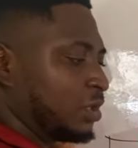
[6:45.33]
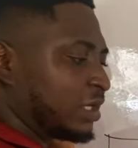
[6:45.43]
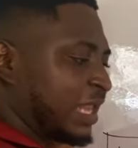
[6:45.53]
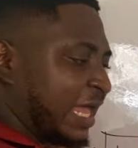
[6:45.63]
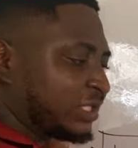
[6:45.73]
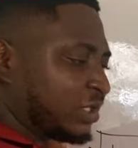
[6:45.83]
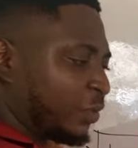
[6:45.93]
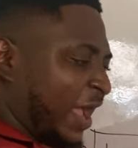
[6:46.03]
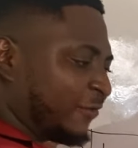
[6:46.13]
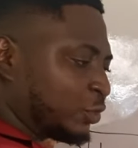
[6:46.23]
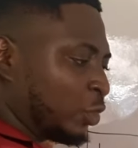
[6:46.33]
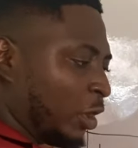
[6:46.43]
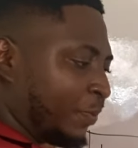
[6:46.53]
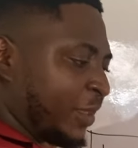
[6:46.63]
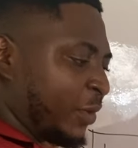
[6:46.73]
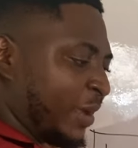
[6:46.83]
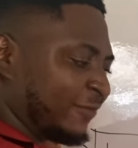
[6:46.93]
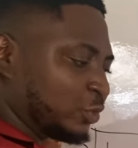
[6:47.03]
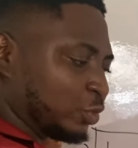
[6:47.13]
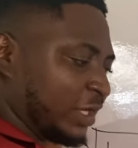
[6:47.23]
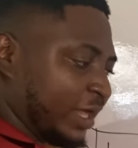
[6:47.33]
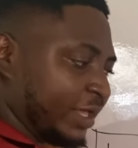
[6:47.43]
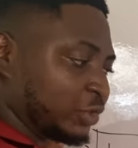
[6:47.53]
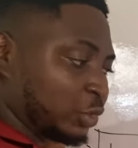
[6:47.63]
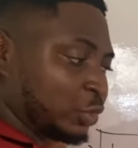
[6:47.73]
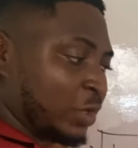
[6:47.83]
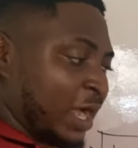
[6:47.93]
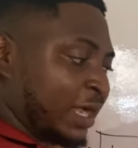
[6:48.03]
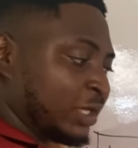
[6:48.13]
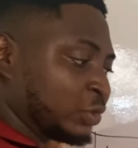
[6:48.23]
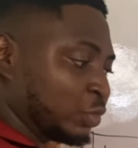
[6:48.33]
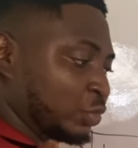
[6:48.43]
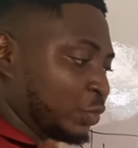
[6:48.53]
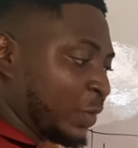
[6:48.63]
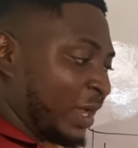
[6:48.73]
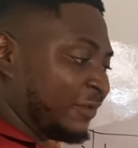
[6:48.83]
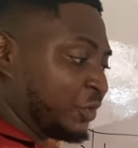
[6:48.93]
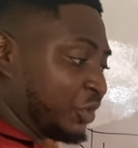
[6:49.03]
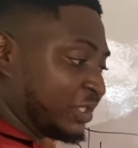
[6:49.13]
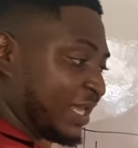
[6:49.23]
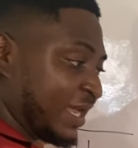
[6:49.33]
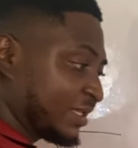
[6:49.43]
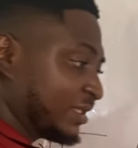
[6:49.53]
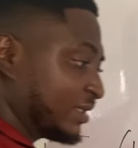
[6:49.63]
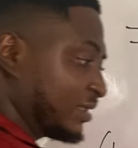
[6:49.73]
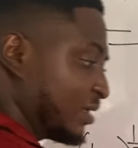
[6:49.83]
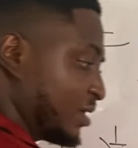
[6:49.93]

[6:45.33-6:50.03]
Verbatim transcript: class, we have 2 up here, we have 2 down here, so 2 can cancel 2. we are left with just x.